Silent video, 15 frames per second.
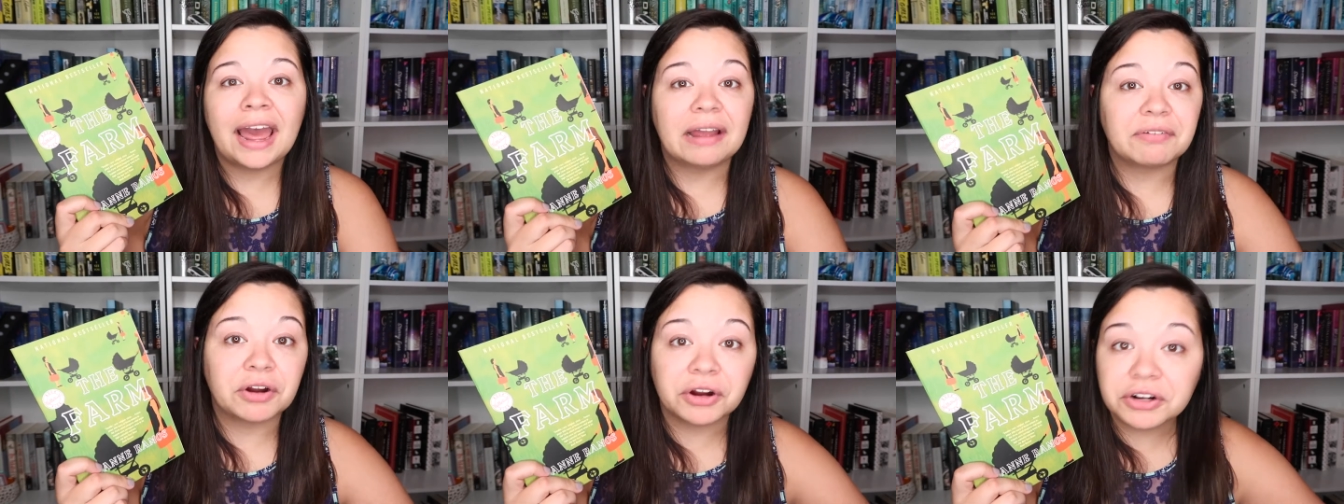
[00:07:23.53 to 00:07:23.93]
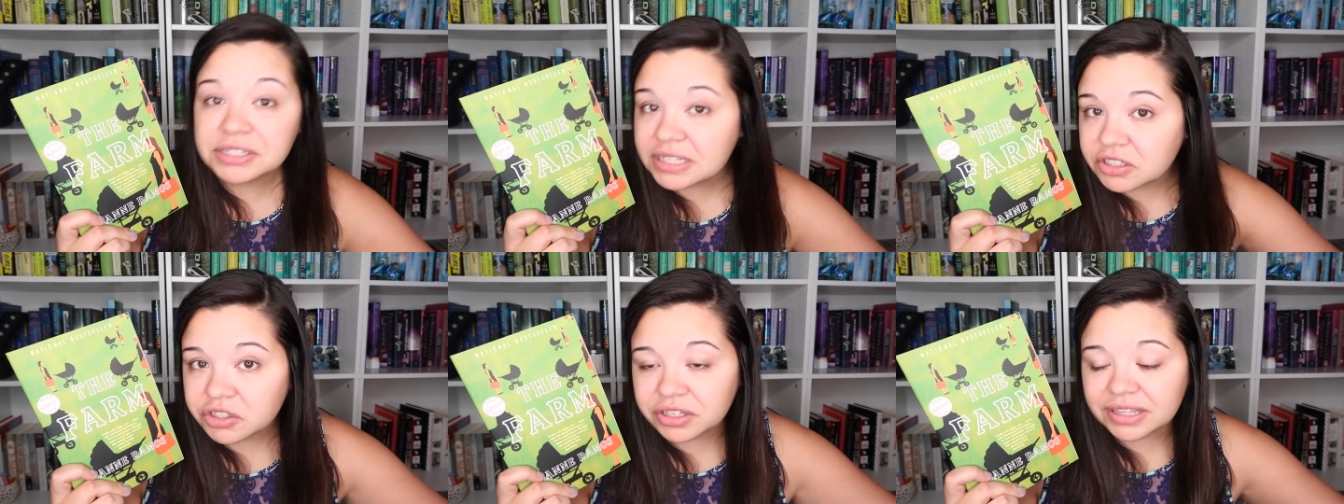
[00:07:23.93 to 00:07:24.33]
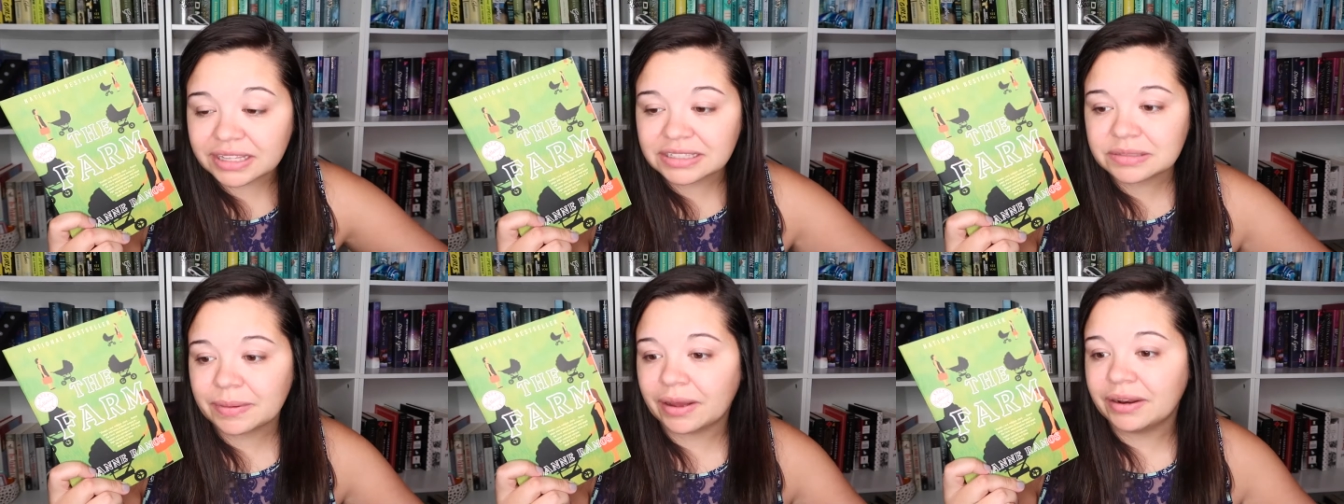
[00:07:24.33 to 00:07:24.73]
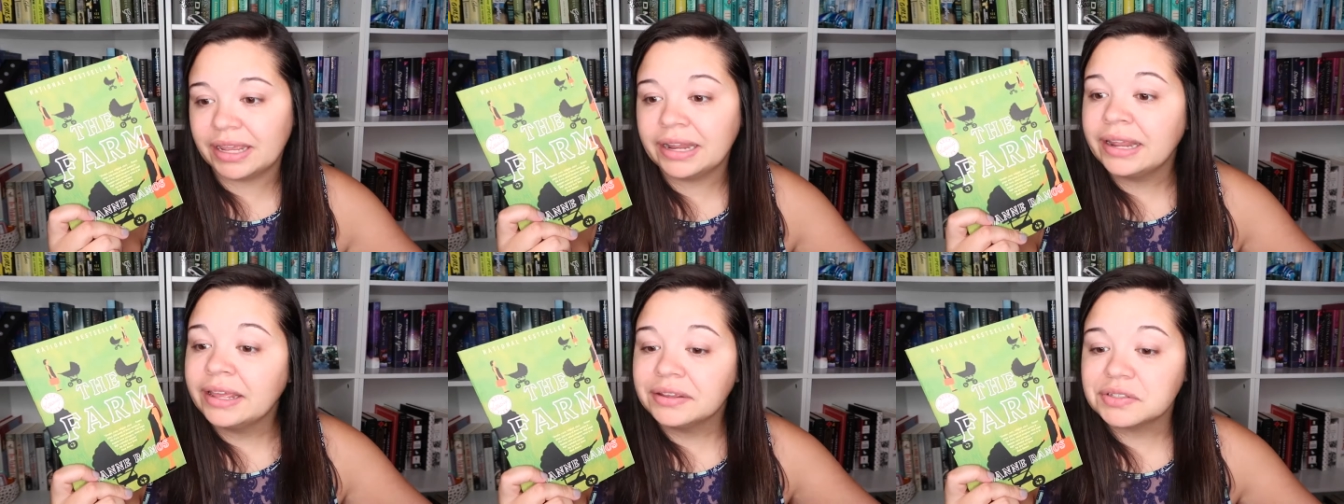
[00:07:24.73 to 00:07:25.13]
I've heard such good things about
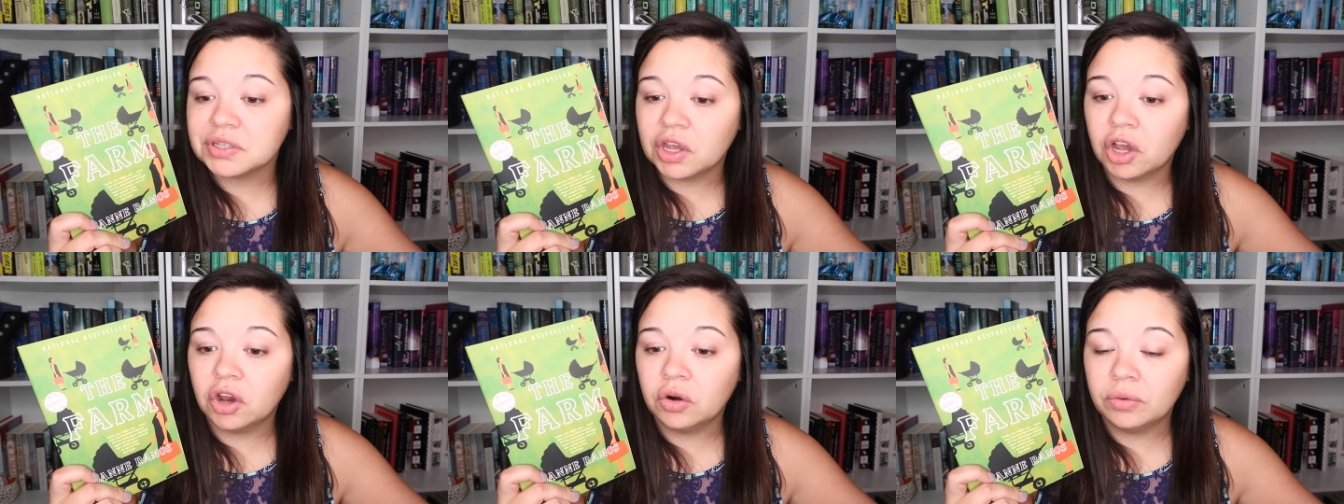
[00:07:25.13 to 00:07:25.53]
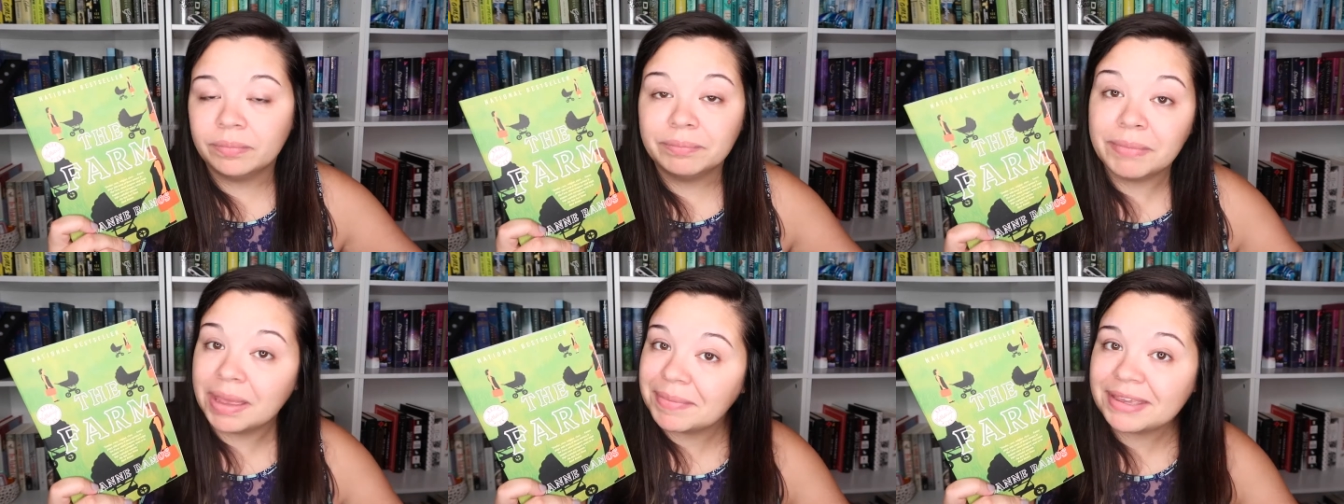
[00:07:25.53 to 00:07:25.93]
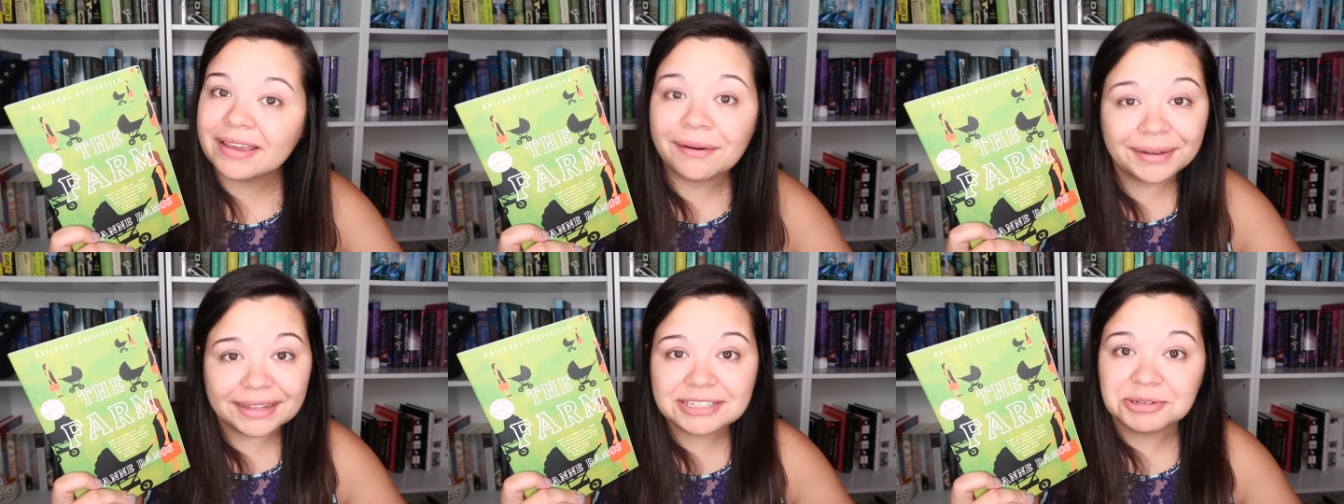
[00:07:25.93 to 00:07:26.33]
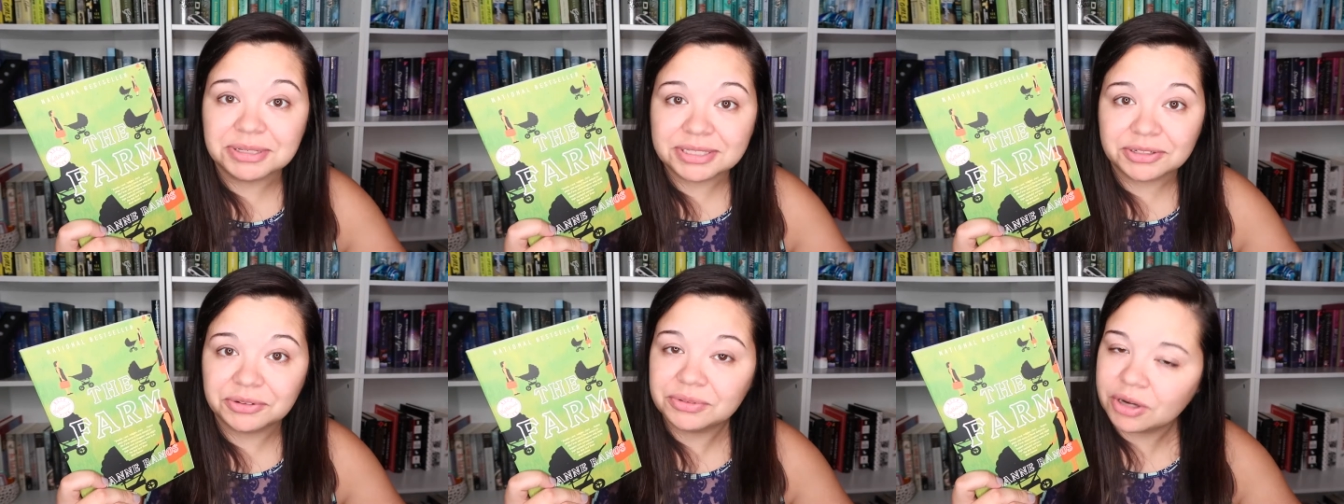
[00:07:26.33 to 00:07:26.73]
it, so maybe I'll get to
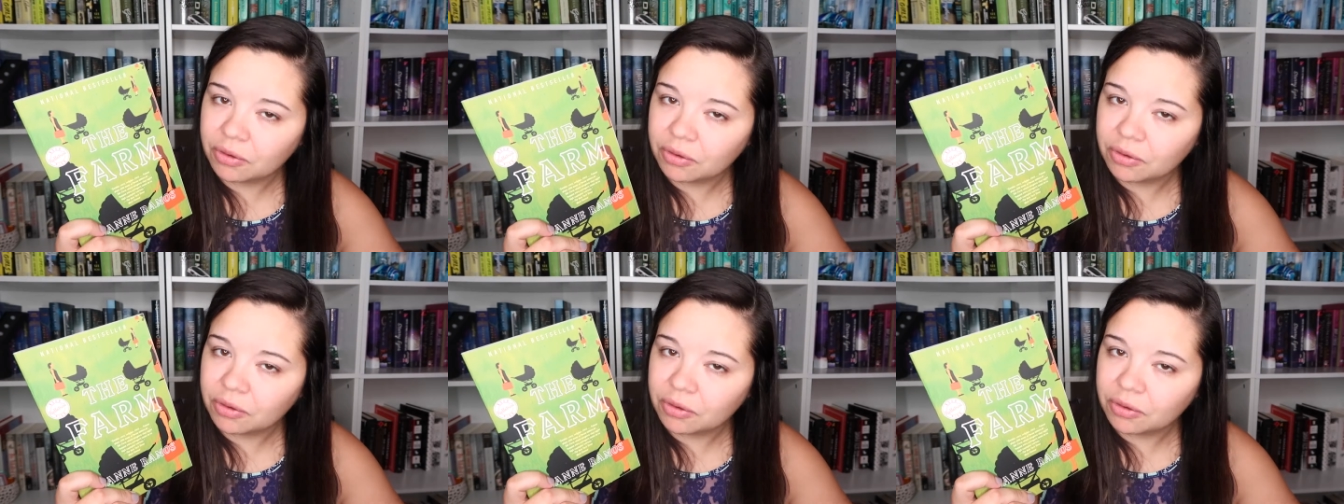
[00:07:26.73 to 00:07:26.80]
it soon,